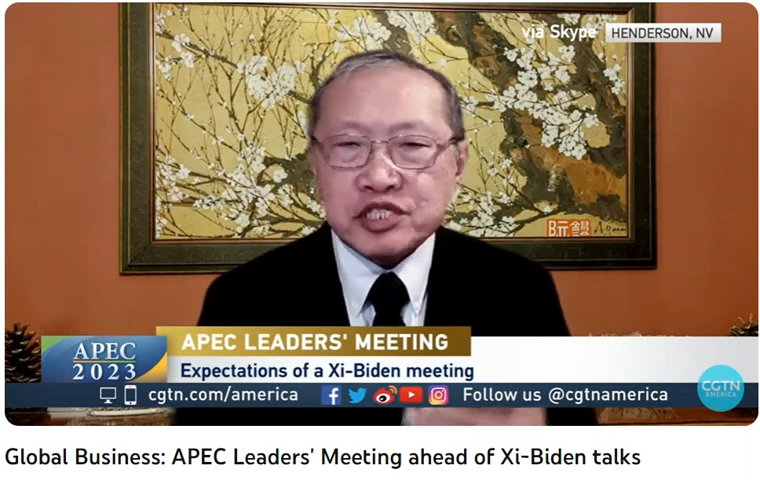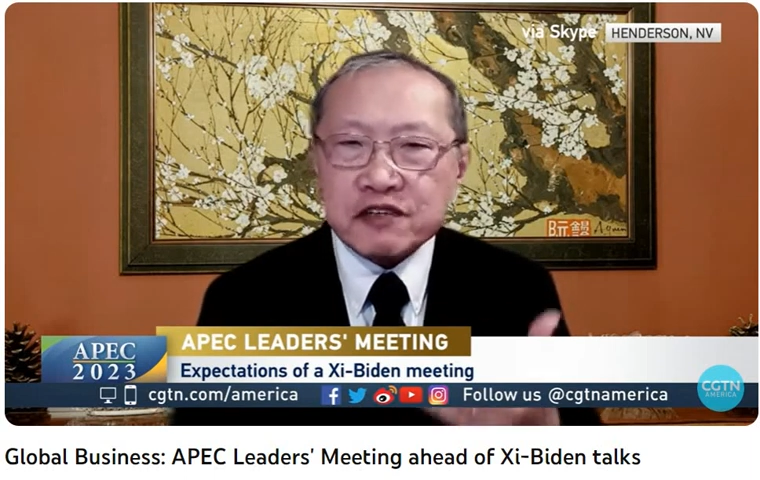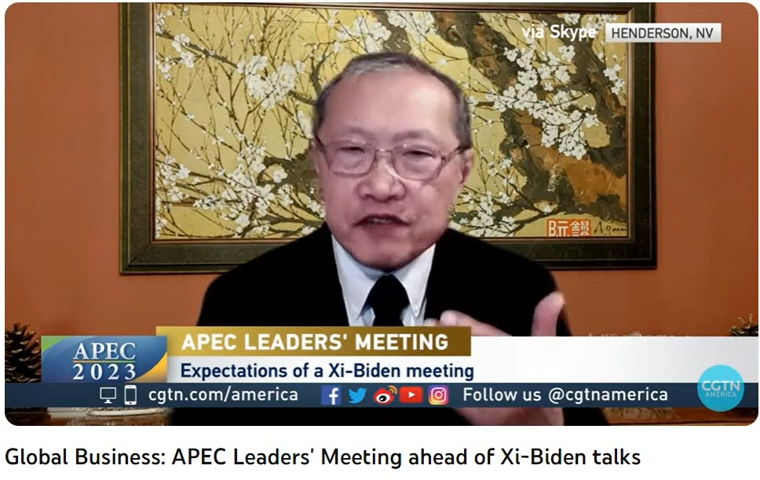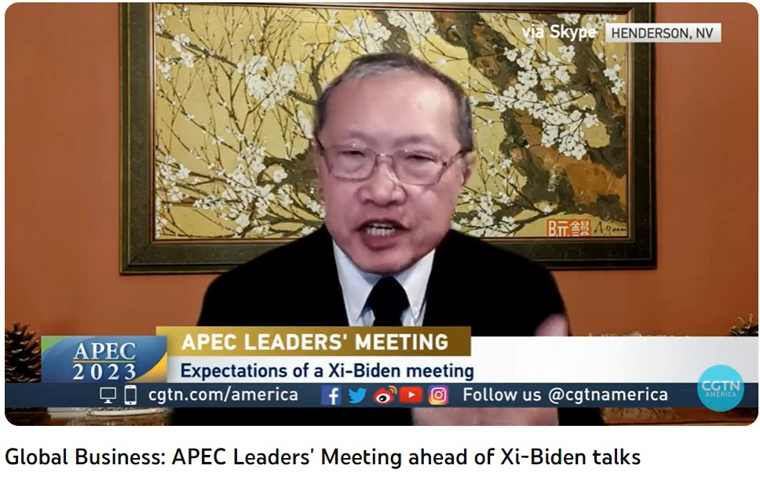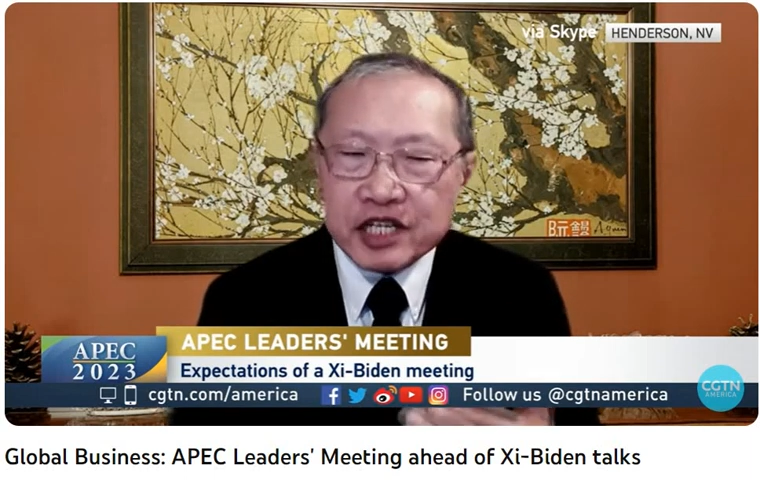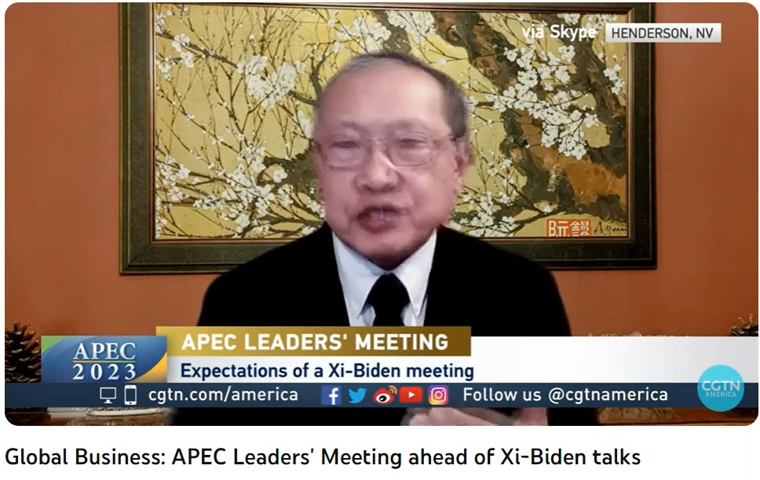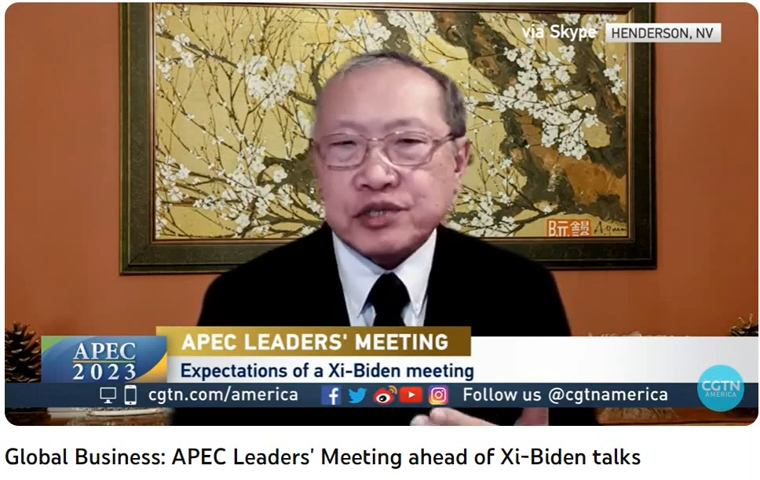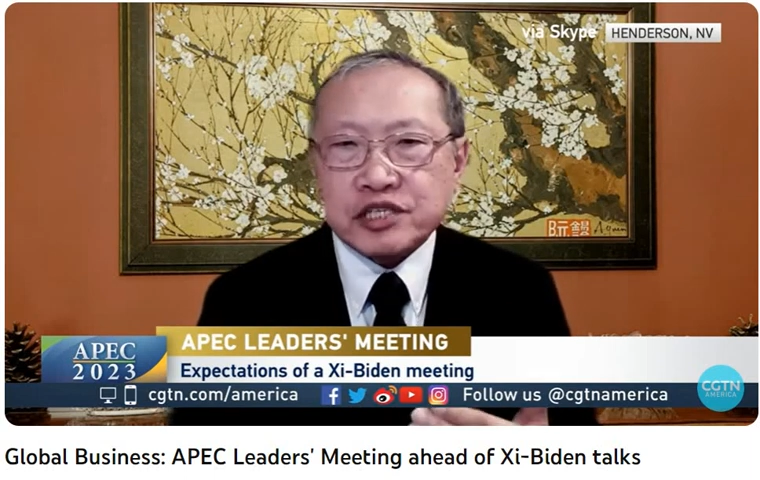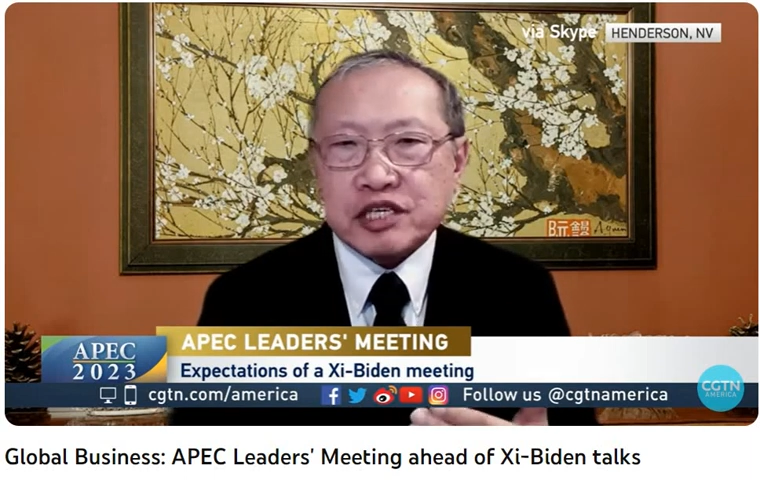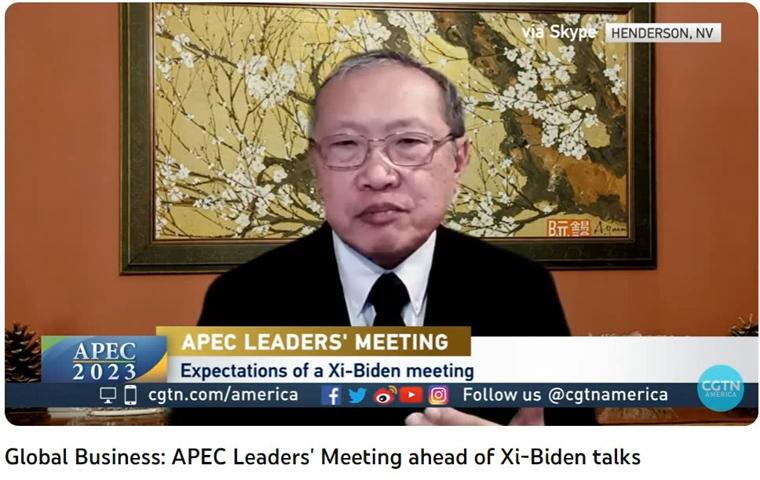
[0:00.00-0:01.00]
they find out the
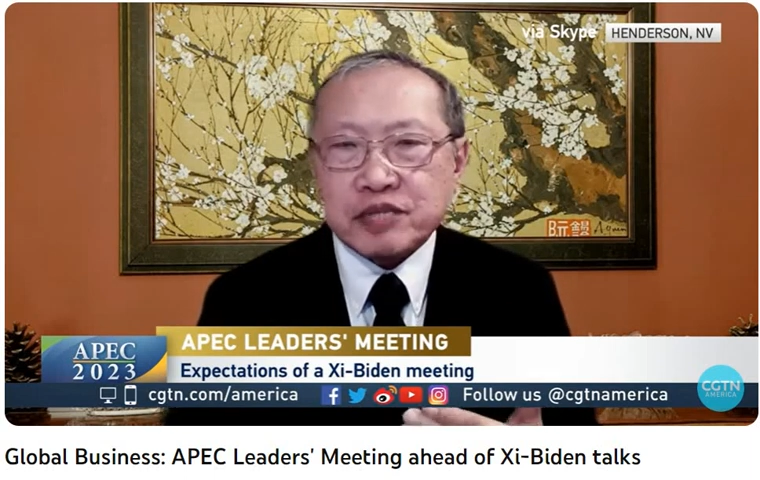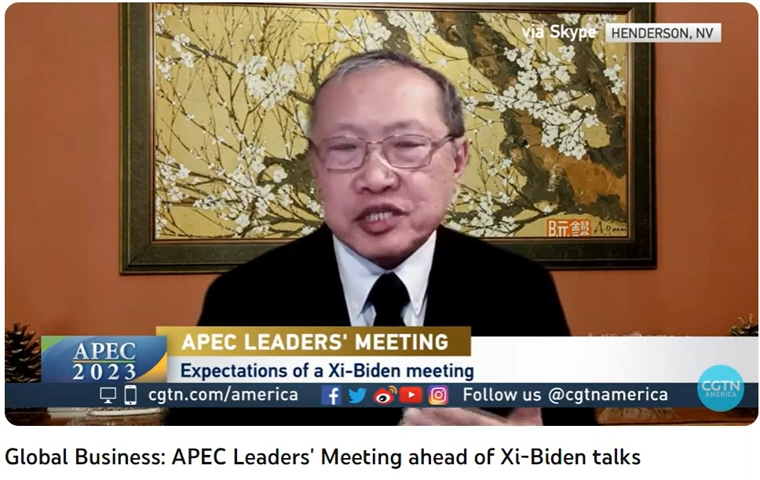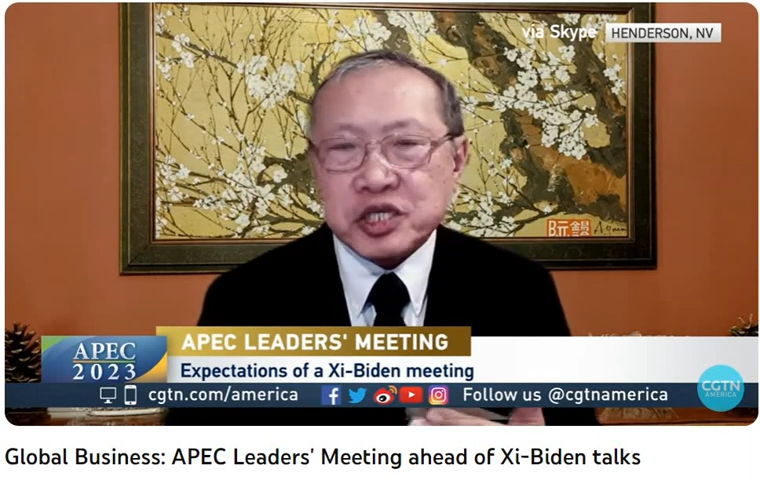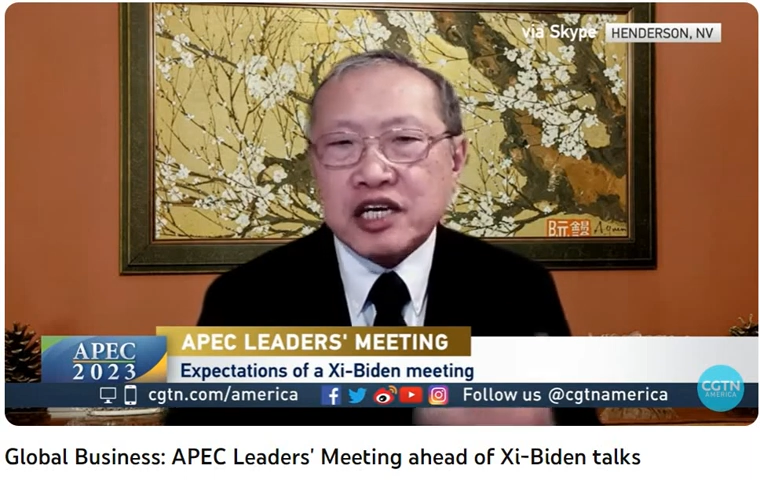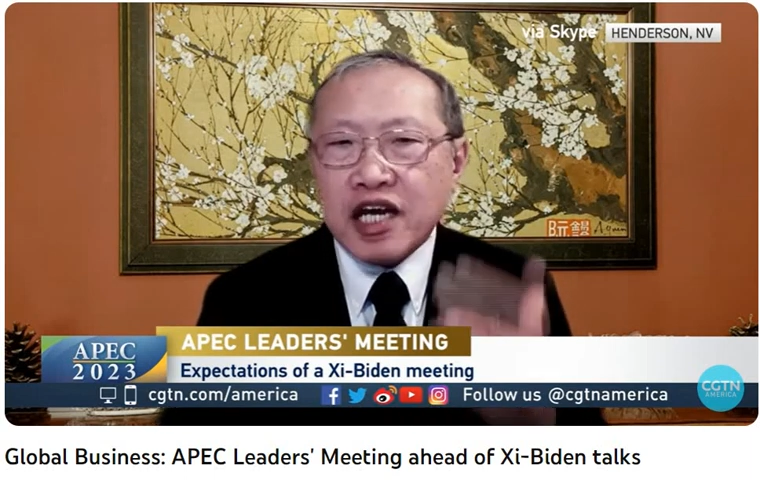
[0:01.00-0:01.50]
good companies,